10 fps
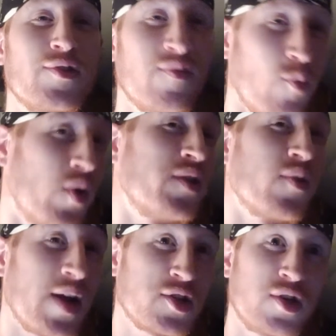from One
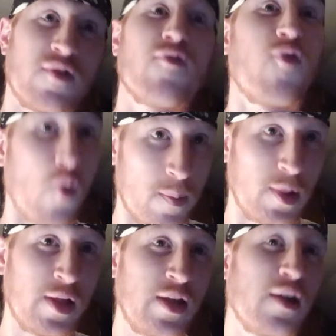Direction,
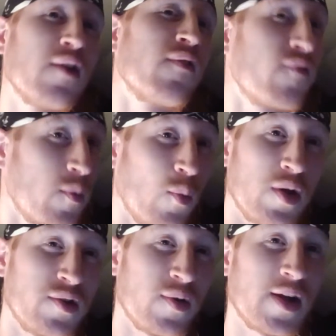formerly from One
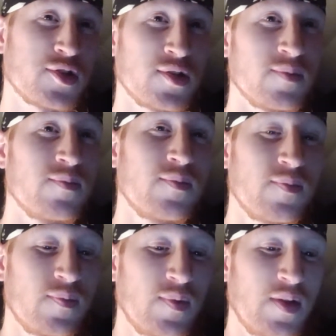Direction.
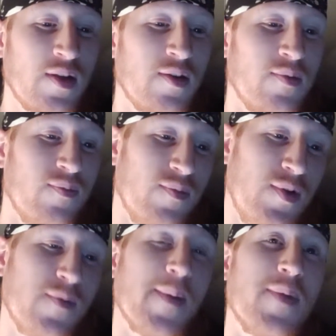
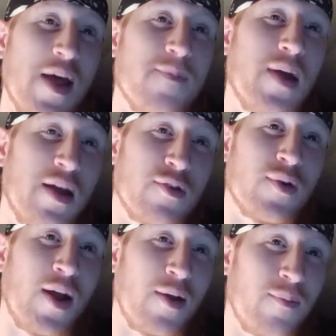You remember that band,
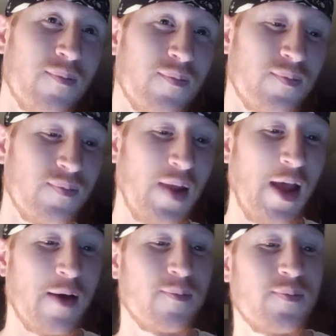right? Yeah.